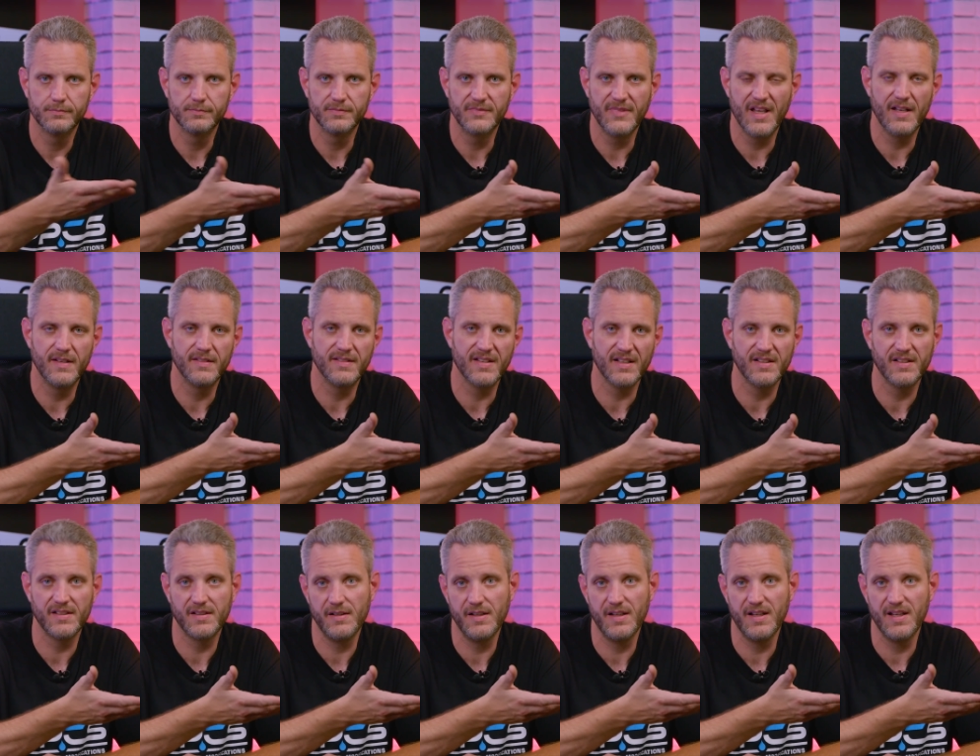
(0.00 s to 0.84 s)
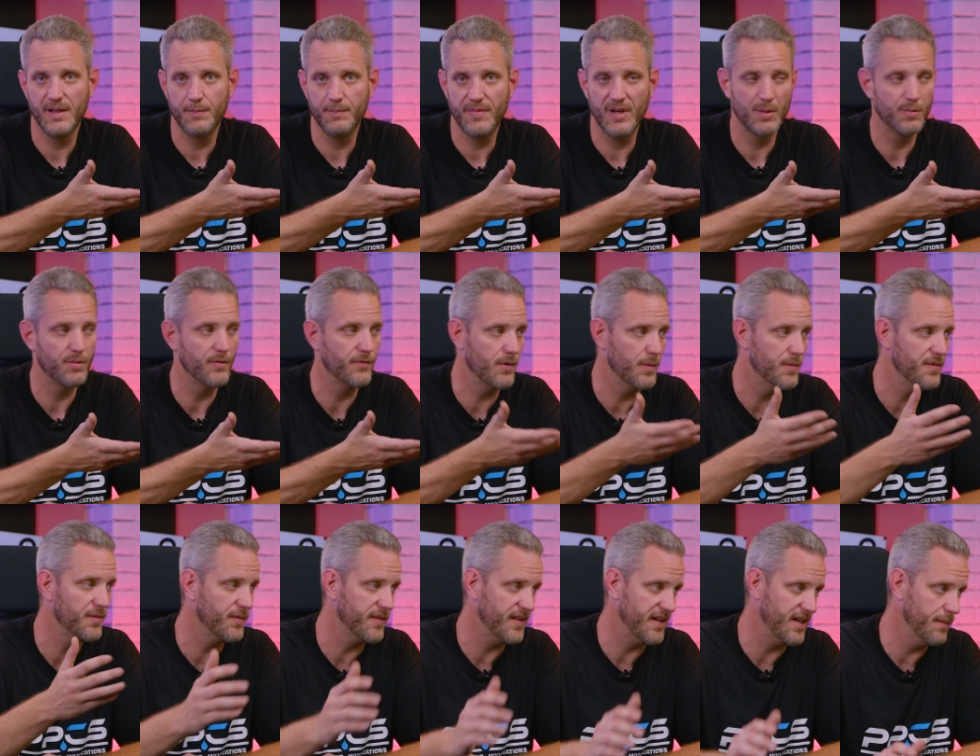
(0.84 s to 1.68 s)
then technically you get better
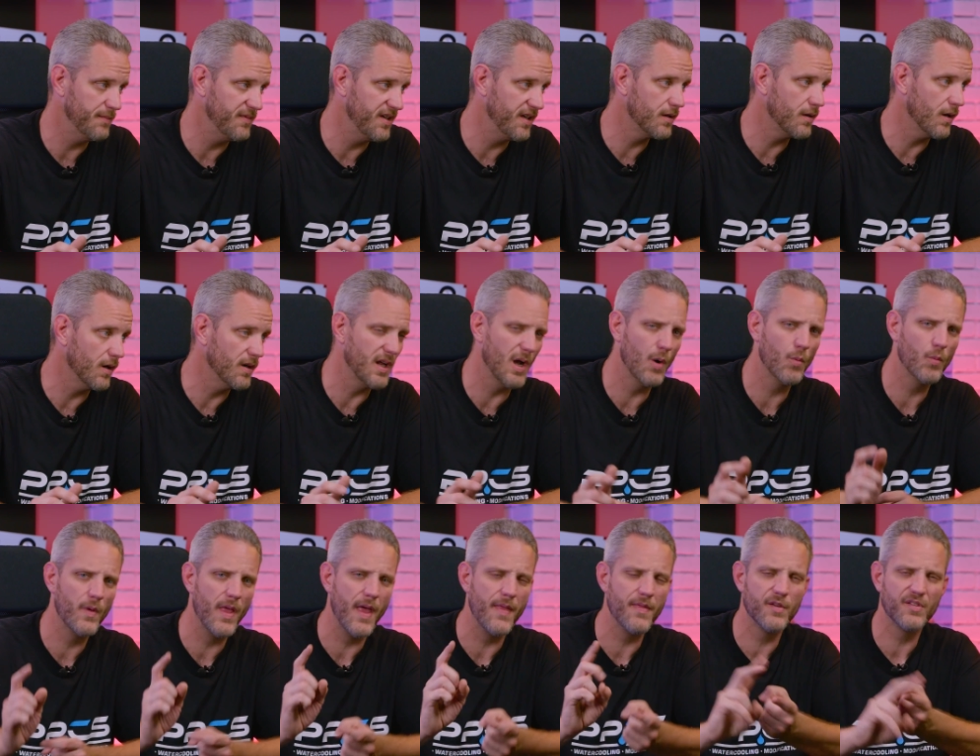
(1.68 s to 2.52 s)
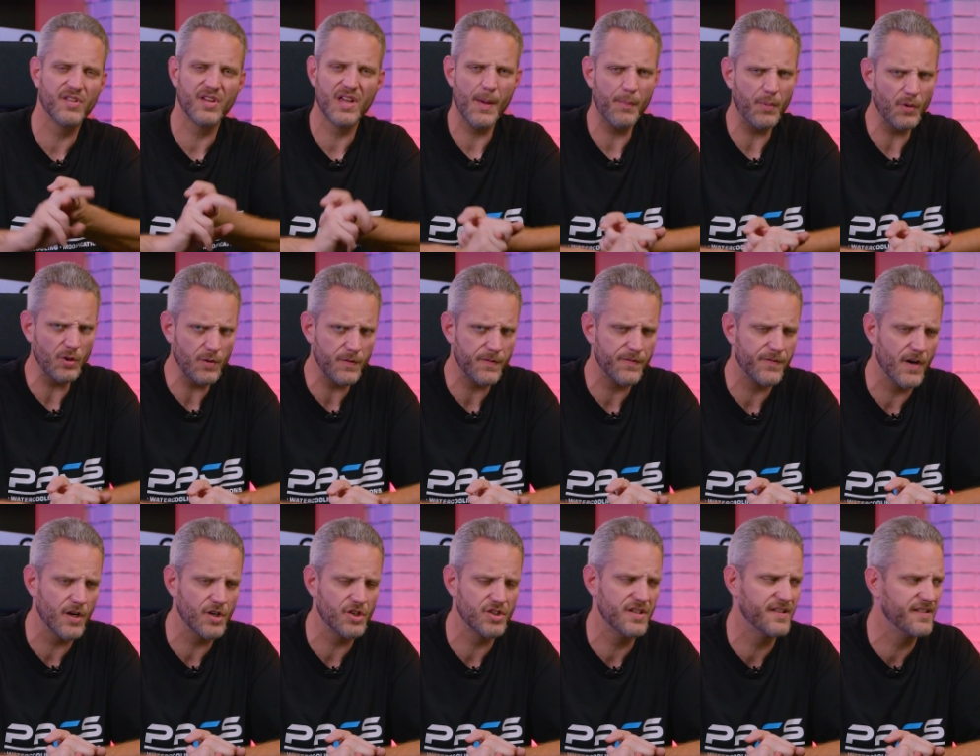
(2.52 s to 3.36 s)
performance with the AMD card. And, and there's a couple new
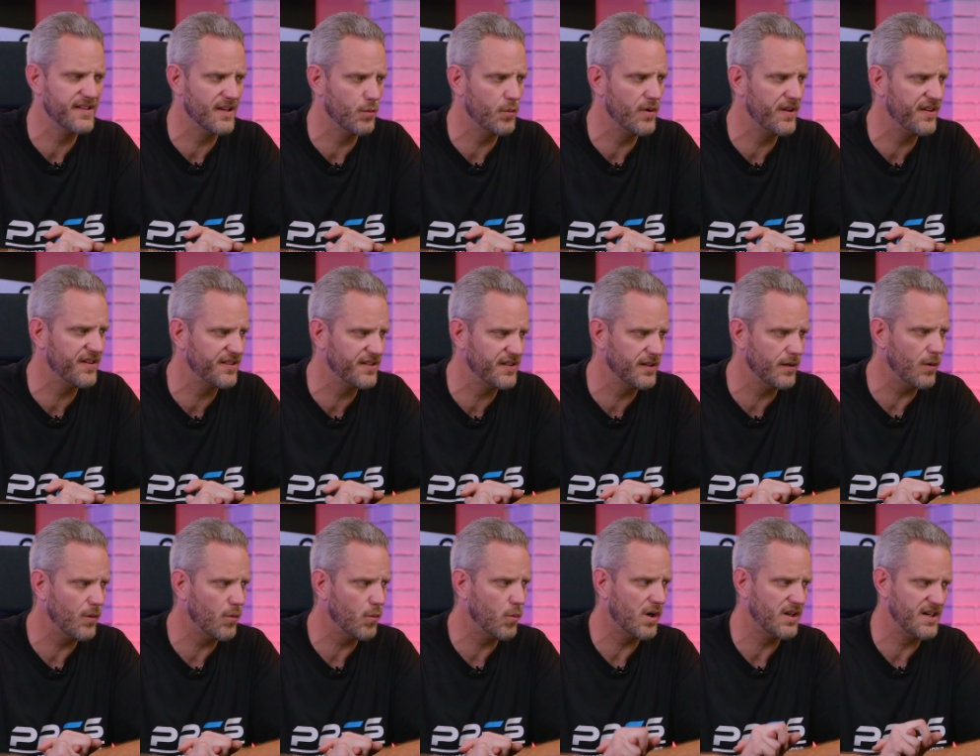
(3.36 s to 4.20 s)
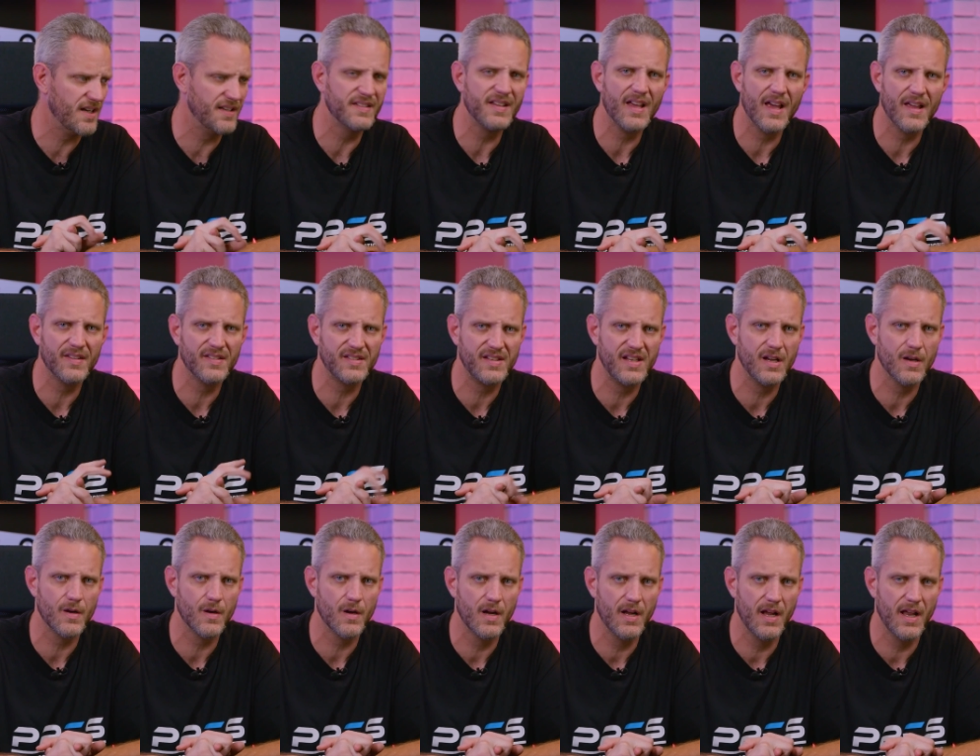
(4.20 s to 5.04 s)
functions that we still want to test
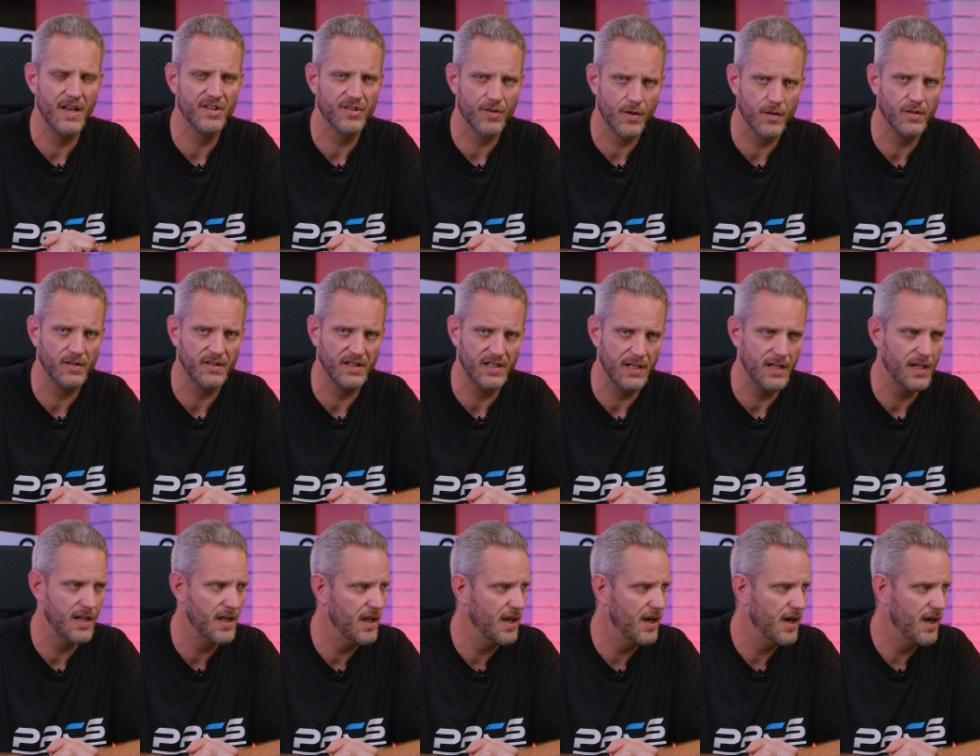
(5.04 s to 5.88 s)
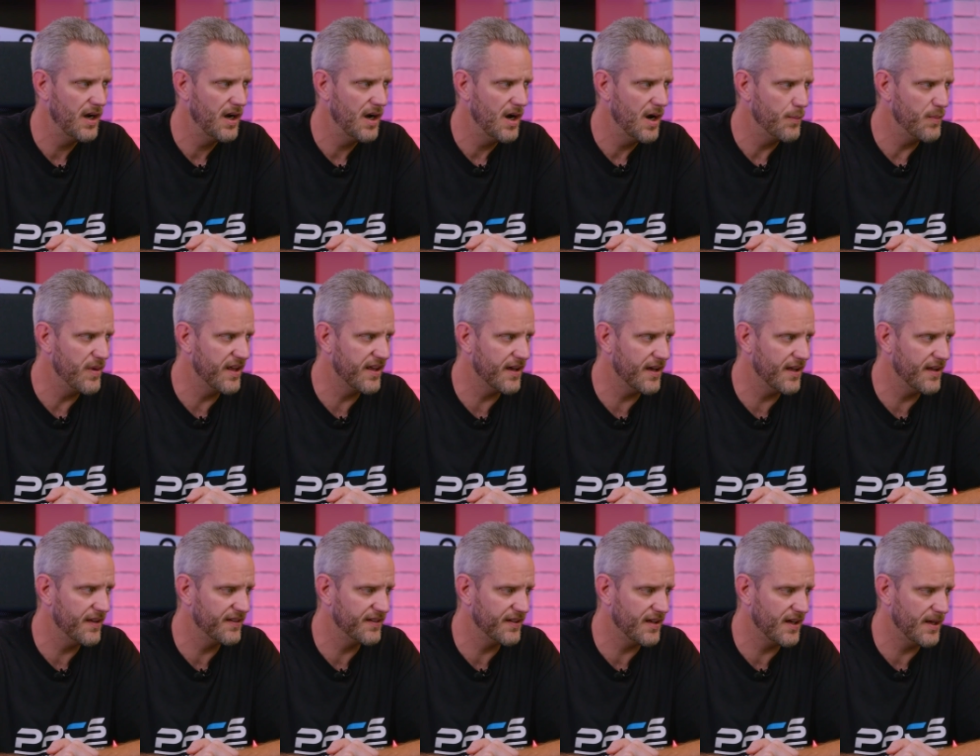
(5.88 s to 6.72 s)
here internally
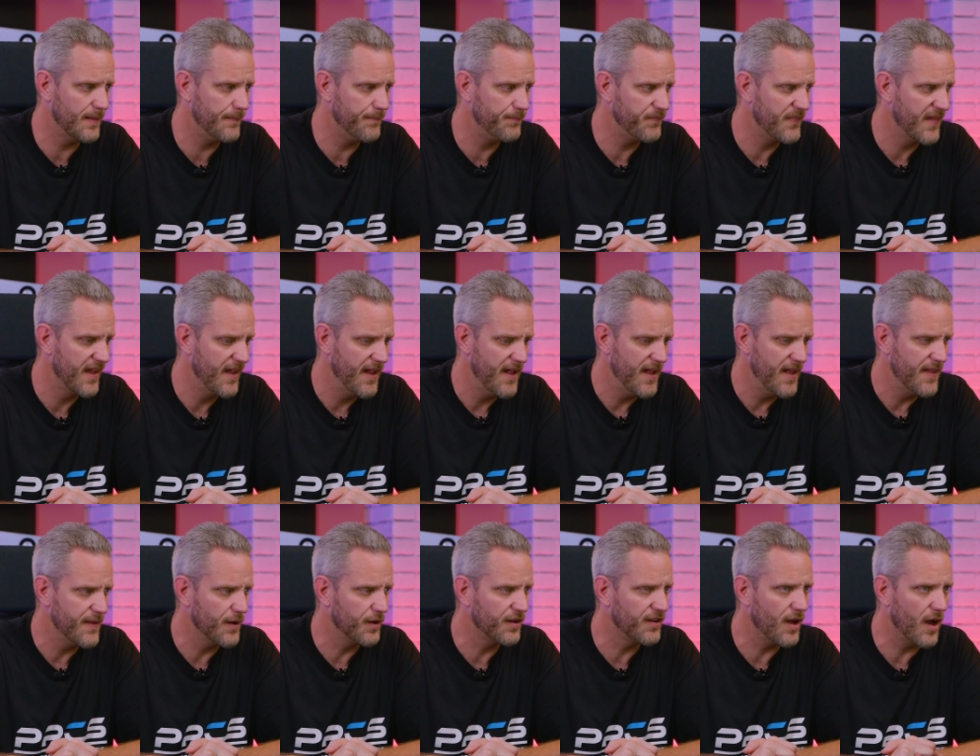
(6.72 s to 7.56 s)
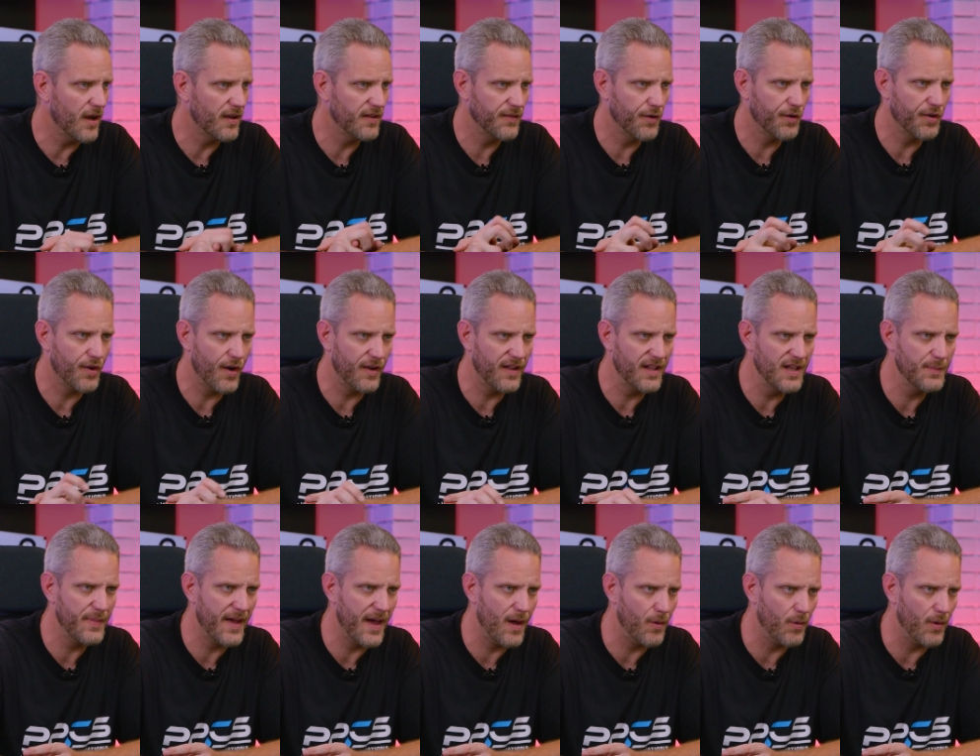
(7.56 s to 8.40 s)
because um, they're, talk they're talking
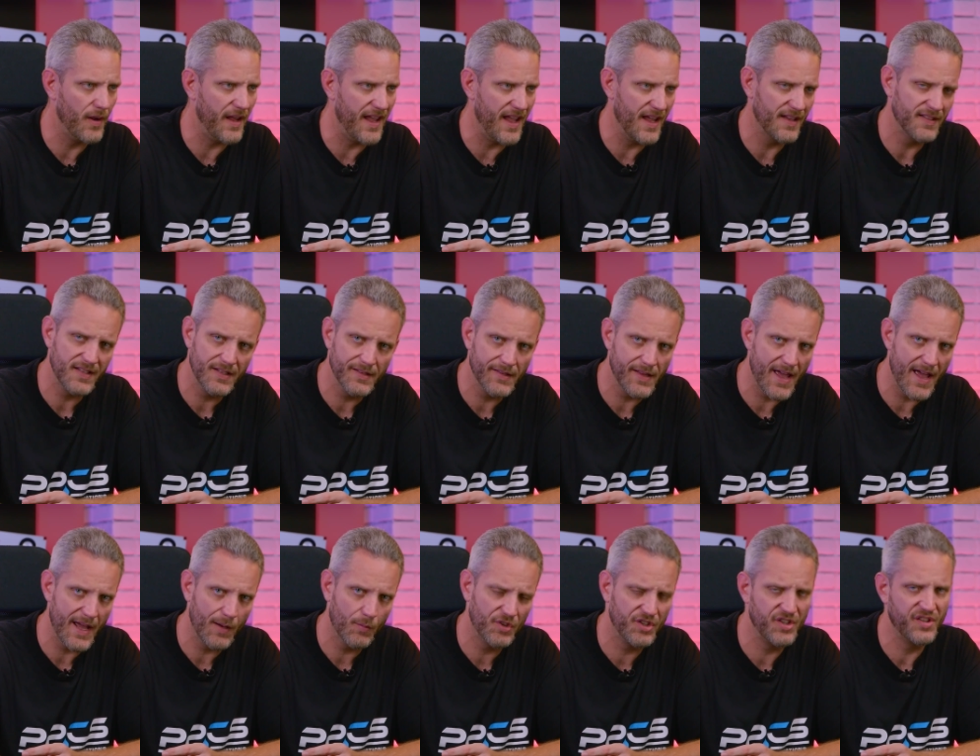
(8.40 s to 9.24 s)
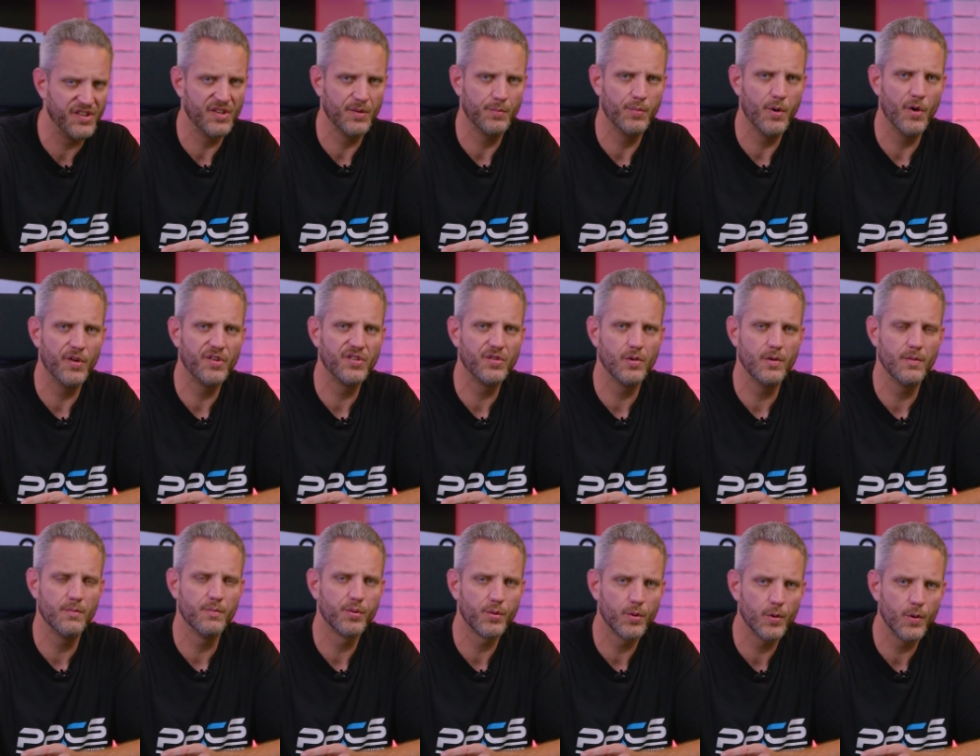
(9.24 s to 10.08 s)
about anti-lag, which is supposed to
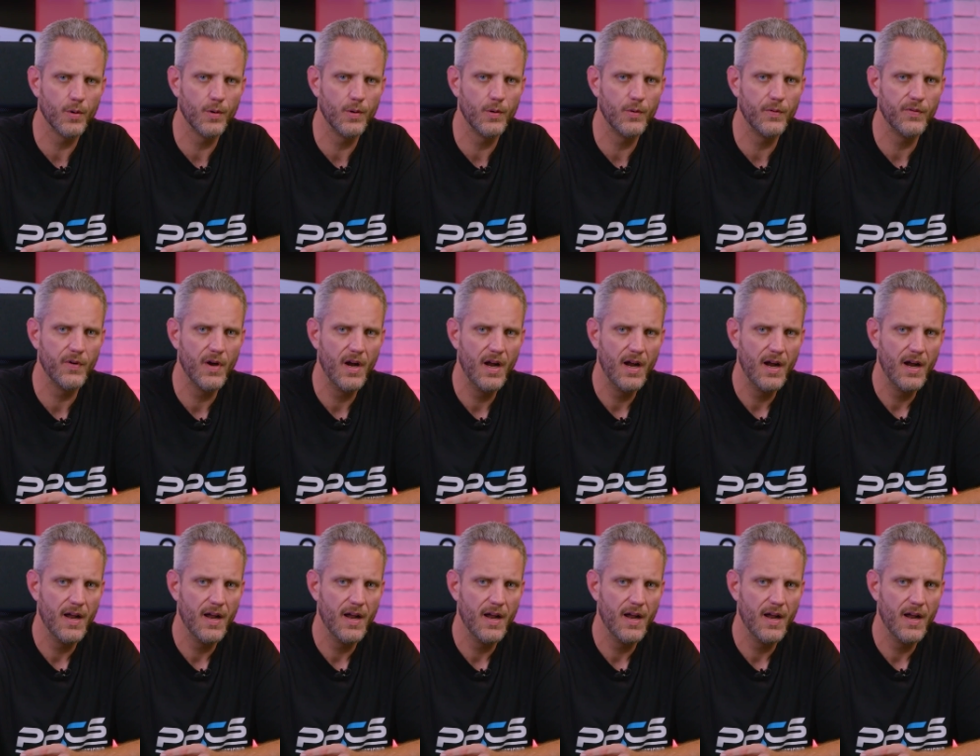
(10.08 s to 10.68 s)
improve